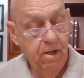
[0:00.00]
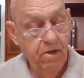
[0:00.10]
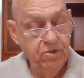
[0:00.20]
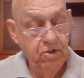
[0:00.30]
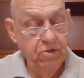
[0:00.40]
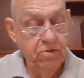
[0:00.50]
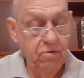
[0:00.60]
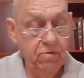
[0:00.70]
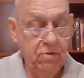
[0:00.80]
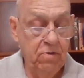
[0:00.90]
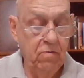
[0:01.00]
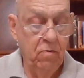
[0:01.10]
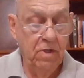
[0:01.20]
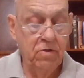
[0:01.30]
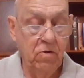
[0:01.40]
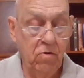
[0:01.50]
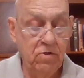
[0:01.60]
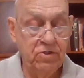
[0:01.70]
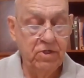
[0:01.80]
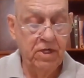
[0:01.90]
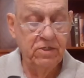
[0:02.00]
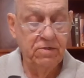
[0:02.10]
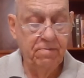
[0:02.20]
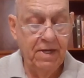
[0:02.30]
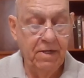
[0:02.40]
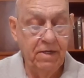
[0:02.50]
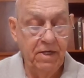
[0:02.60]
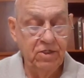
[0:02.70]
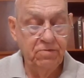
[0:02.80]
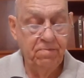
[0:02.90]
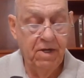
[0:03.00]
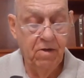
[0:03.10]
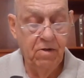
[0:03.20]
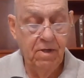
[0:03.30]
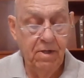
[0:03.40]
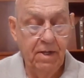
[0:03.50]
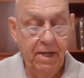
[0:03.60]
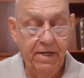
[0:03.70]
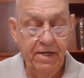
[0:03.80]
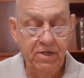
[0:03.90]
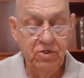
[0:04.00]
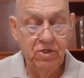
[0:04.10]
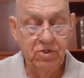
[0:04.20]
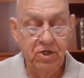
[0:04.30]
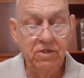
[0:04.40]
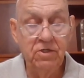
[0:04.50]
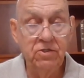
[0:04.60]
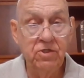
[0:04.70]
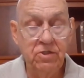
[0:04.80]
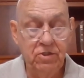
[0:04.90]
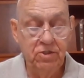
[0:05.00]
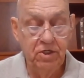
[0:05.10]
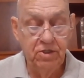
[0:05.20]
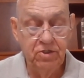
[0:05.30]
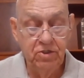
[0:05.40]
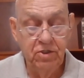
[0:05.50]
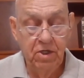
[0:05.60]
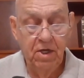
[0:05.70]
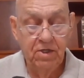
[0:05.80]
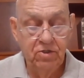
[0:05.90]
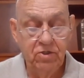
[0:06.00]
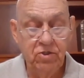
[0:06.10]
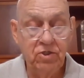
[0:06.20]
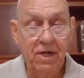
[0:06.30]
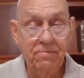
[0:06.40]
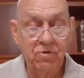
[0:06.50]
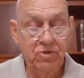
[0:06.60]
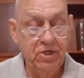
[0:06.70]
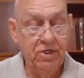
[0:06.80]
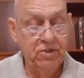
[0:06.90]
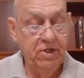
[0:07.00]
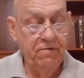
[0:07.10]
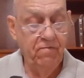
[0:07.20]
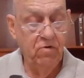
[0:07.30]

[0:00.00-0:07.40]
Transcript: Listen to what the Lord says about Ishmael and his descendants in Genesis chapter 16,